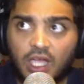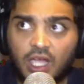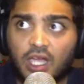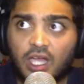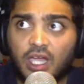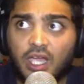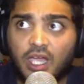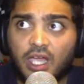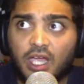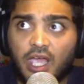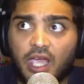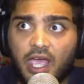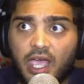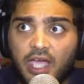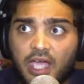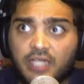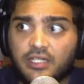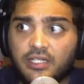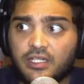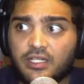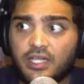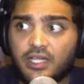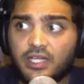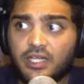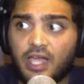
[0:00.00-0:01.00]
And
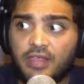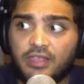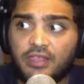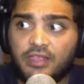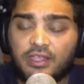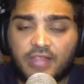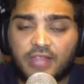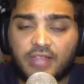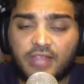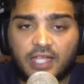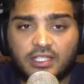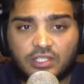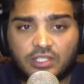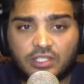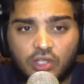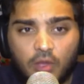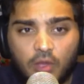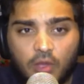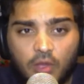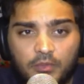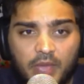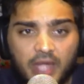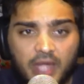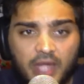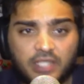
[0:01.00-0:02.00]
I think that is a
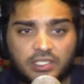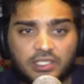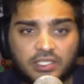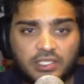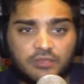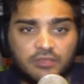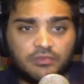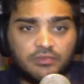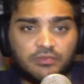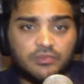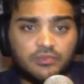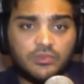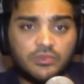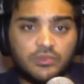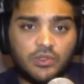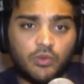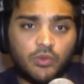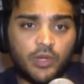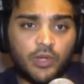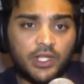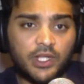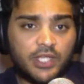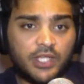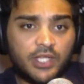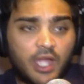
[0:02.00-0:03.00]
comparison when
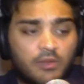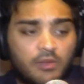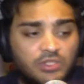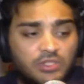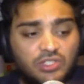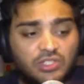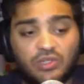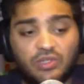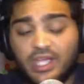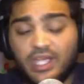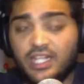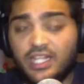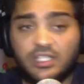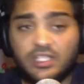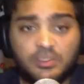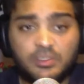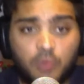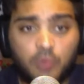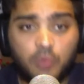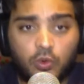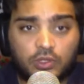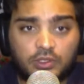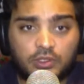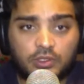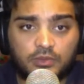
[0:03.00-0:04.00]
it comes to any
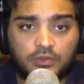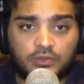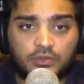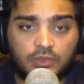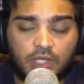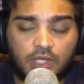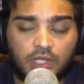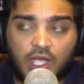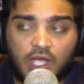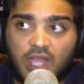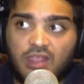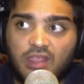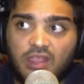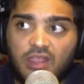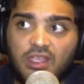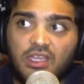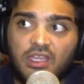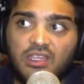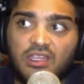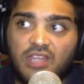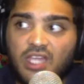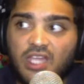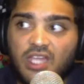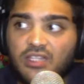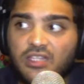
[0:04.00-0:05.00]
sport. I think
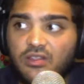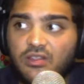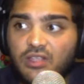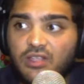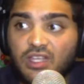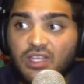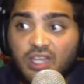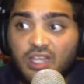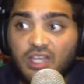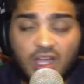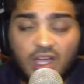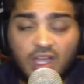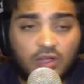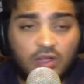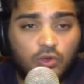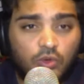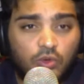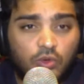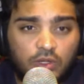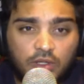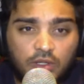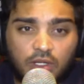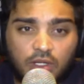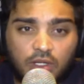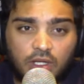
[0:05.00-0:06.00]
that a
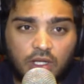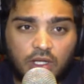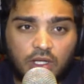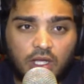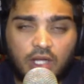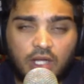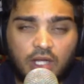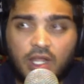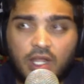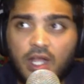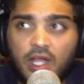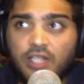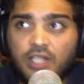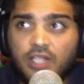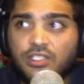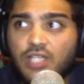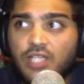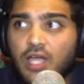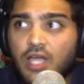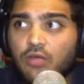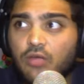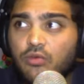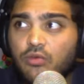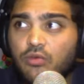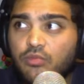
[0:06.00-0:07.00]
good analogy I
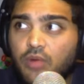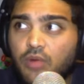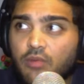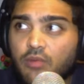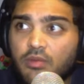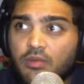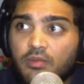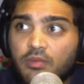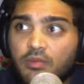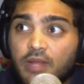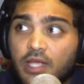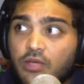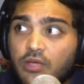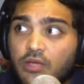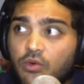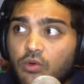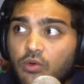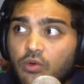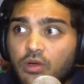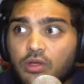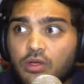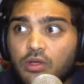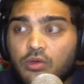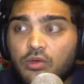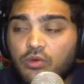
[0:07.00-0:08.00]
could probably make,
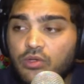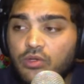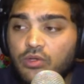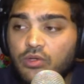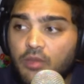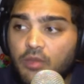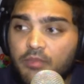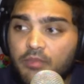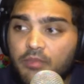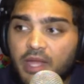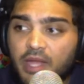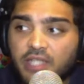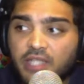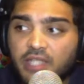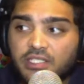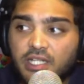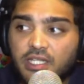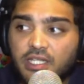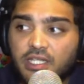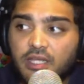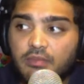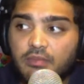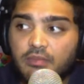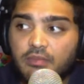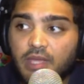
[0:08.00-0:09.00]
or a good comparison I
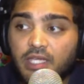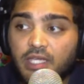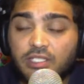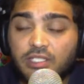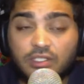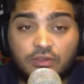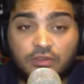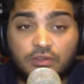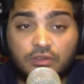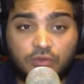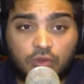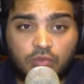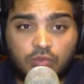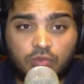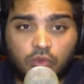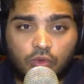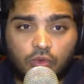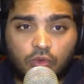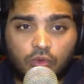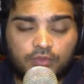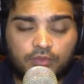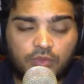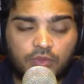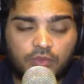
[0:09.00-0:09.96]
can make, is in football.